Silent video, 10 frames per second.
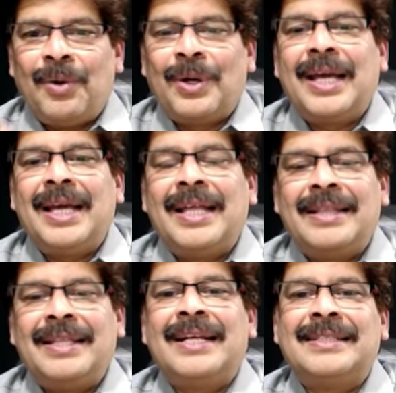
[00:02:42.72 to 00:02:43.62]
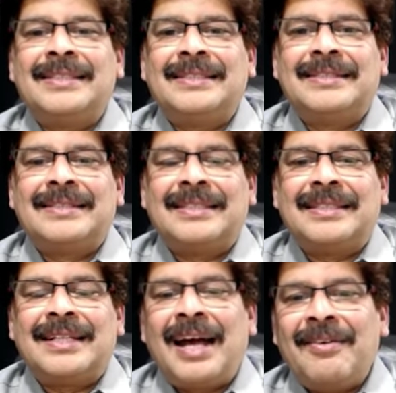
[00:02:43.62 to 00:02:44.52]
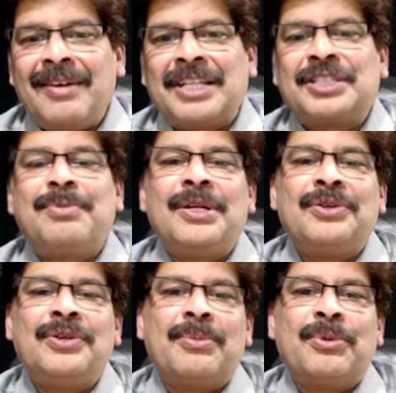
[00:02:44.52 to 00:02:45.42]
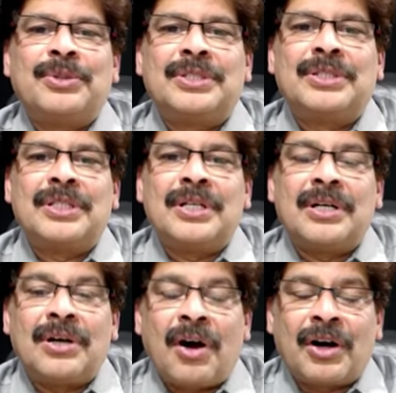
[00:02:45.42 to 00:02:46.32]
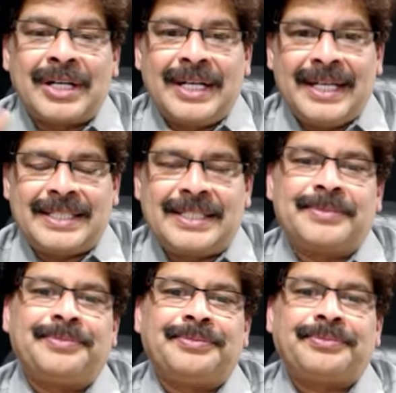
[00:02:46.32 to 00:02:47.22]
Okay, then I will explain you about knock knees.